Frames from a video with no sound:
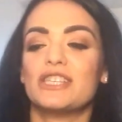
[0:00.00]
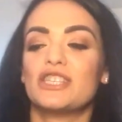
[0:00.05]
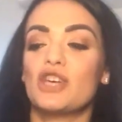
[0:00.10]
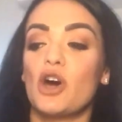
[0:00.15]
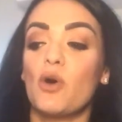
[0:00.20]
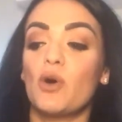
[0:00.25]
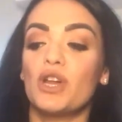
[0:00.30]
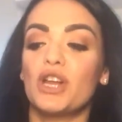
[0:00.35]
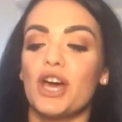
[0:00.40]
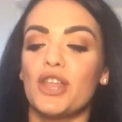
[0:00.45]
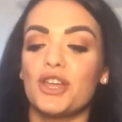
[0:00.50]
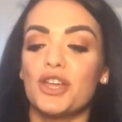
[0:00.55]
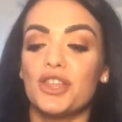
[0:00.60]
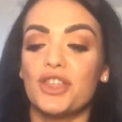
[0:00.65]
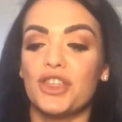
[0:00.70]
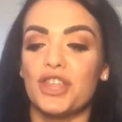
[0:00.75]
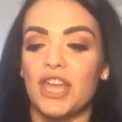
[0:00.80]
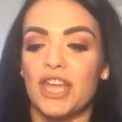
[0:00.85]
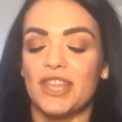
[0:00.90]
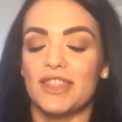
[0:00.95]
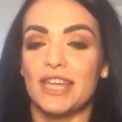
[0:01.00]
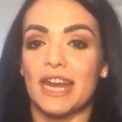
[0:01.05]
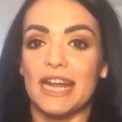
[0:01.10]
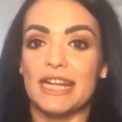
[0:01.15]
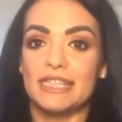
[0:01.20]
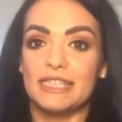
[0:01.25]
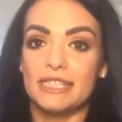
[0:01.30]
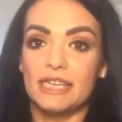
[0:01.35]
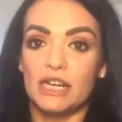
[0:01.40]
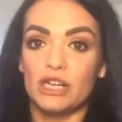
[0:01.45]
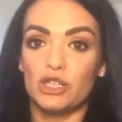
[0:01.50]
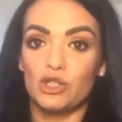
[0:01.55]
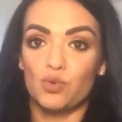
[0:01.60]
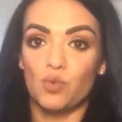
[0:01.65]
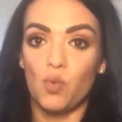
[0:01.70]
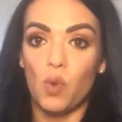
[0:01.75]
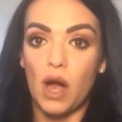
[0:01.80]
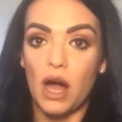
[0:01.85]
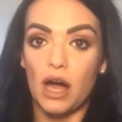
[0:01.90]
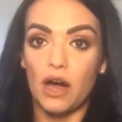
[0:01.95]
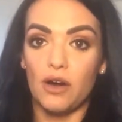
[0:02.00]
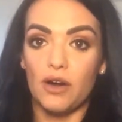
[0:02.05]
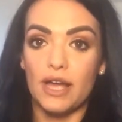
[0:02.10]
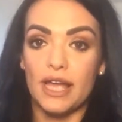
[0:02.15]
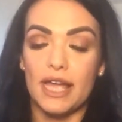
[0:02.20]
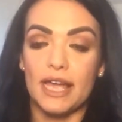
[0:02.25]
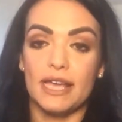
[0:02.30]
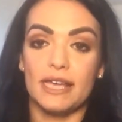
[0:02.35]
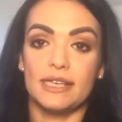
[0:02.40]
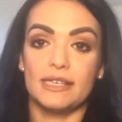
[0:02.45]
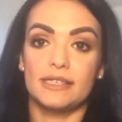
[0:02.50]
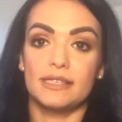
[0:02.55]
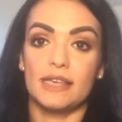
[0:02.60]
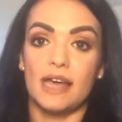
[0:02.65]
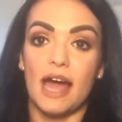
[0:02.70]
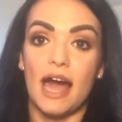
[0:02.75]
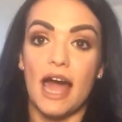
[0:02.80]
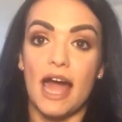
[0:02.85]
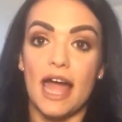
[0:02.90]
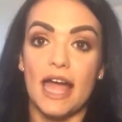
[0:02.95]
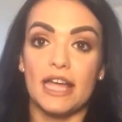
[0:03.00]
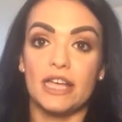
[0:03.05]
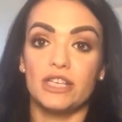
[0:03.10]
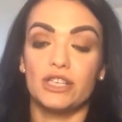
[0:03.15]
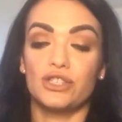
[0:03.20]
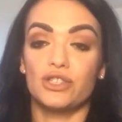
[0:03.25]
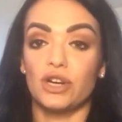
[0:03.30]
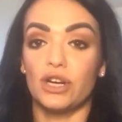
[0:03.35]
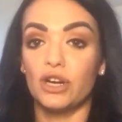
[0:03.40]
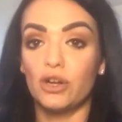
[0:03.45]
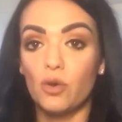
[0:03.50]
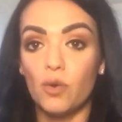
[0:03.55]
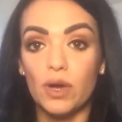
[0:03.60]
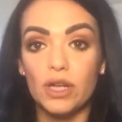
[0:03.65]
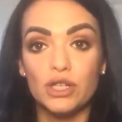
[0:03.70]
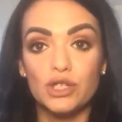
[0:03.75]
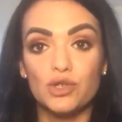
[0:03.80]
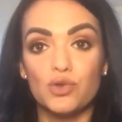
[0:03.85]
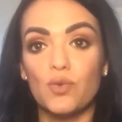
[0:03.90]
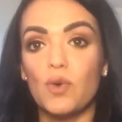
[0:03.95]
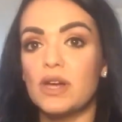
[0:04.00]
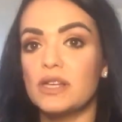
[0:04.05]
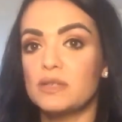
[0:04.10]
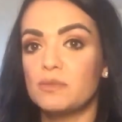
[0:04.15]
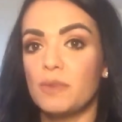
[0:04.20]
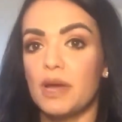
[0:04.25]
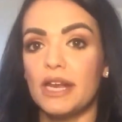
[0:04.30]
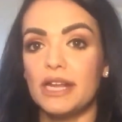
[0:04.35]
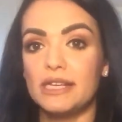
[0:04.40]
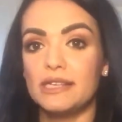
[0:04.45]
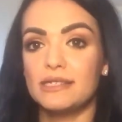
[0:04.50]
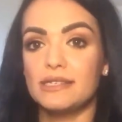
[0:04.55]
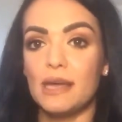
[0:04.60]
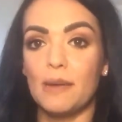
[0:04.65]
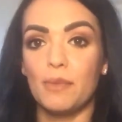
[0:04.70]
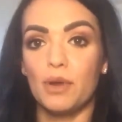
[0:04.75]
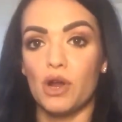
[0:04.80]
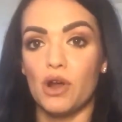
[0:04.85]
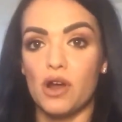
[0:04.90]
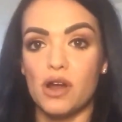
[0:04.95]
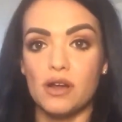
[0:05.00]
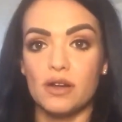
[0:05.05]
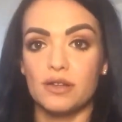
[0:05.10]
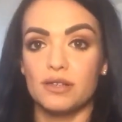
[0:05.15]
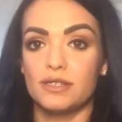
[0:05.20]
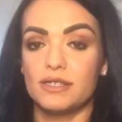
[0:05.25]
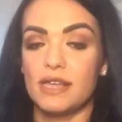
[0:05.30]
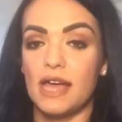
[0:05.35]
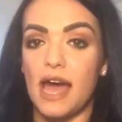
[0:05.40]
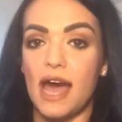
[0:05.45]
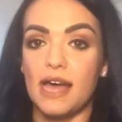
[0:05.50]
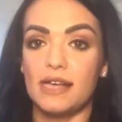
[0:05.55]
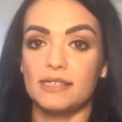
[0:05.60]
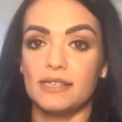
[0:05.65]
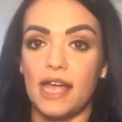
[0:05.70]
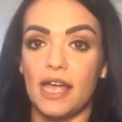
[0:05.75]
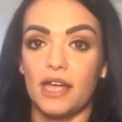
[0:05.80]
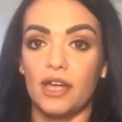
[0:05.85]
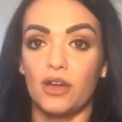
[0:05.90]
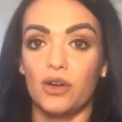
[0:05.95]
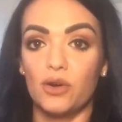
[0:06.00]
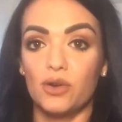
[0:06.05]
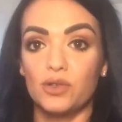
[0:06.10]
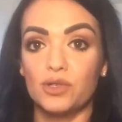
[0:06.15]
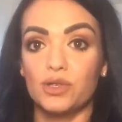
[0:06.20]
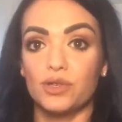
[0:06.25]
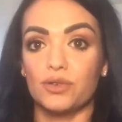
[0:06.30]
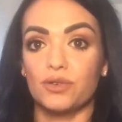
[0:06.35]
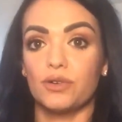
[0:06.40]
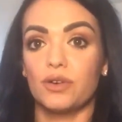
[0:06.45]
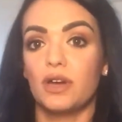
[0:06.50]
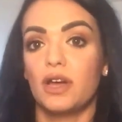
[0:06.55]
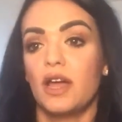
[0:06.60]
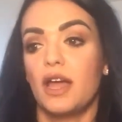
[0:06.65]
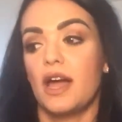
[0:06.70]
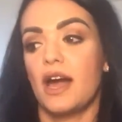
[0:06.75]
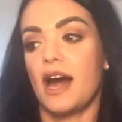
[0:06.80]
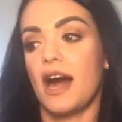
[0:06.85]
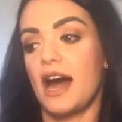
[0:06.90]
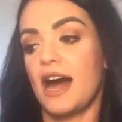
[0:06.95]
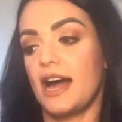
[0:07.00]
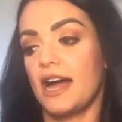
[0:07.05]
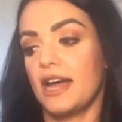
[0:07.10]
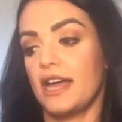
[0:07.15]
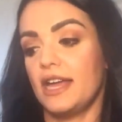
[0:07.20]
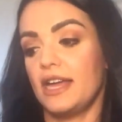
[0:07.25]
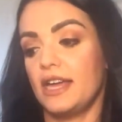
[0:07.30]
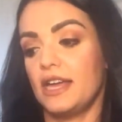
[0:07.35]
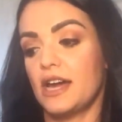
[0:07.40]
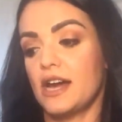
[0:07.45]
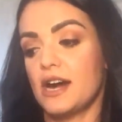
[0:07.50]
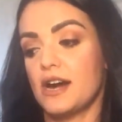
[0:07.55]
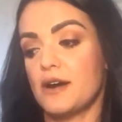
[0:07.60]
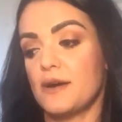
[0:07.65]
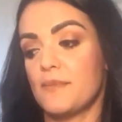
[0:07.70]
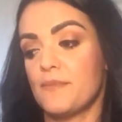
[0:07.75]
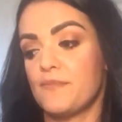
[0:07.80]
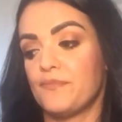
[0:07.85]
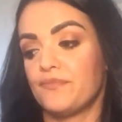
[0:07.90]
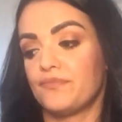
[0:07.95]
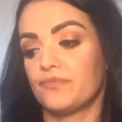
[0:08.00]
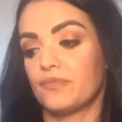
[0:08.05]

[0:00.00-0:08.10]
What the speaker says: So another thing that I did as well is I started going to as many seminars as I can go to. I